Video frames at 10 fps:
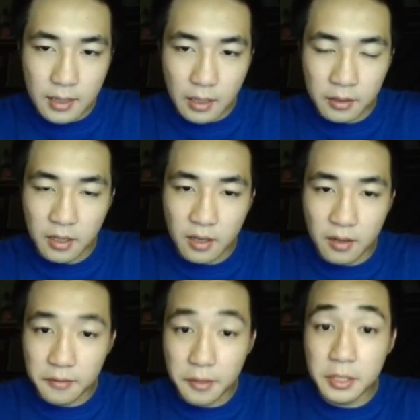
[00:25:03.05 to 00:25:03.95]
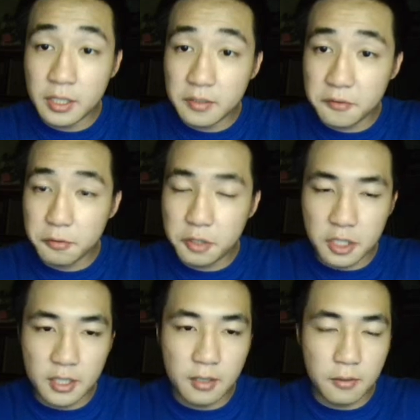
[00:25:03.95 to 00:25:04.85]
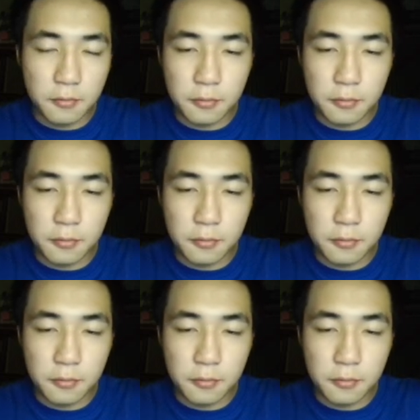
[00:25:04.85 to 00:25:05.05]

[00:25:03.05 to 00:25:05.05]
in the very future,